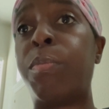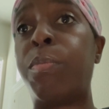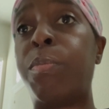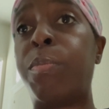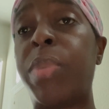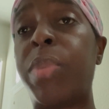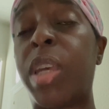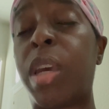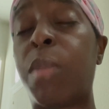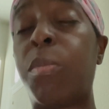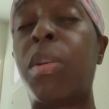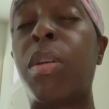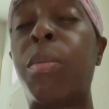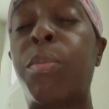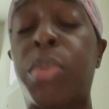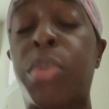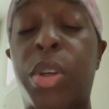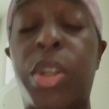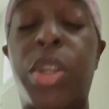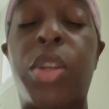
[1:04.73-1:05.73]
be able to
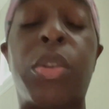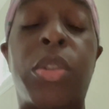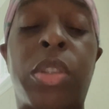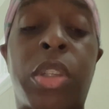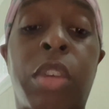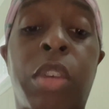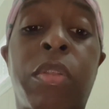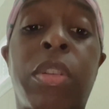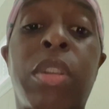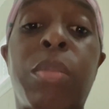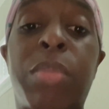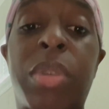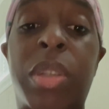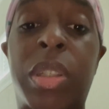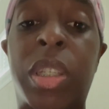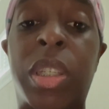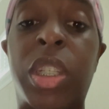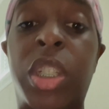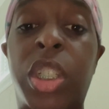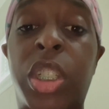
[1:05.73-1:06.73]
put yourself in a
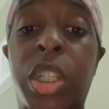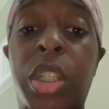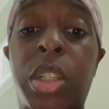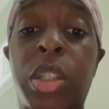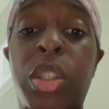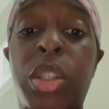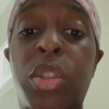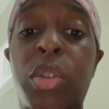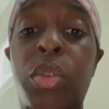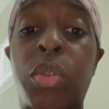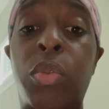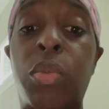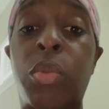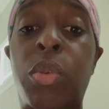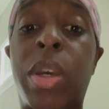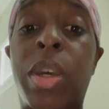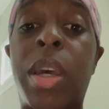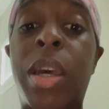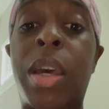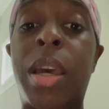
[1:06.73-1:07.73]
position to
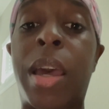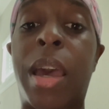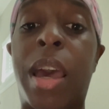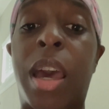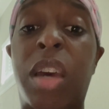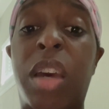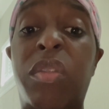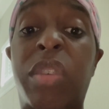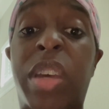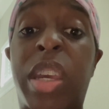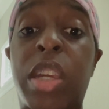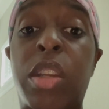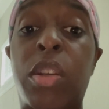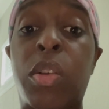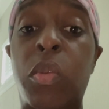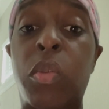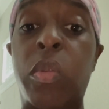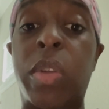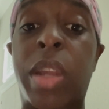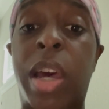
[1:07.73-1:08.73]
have a
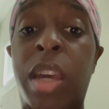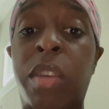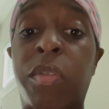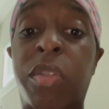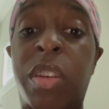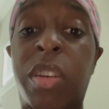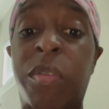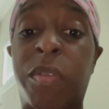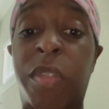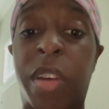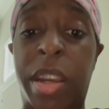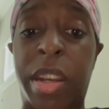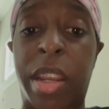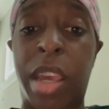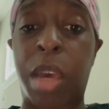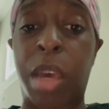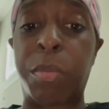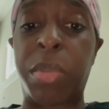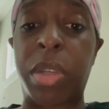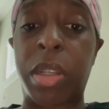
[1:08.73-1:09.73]
new life and find
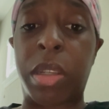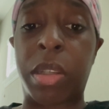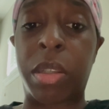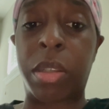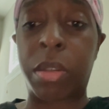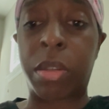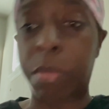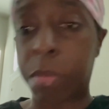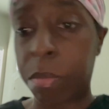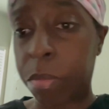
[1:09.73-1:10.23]
happiness.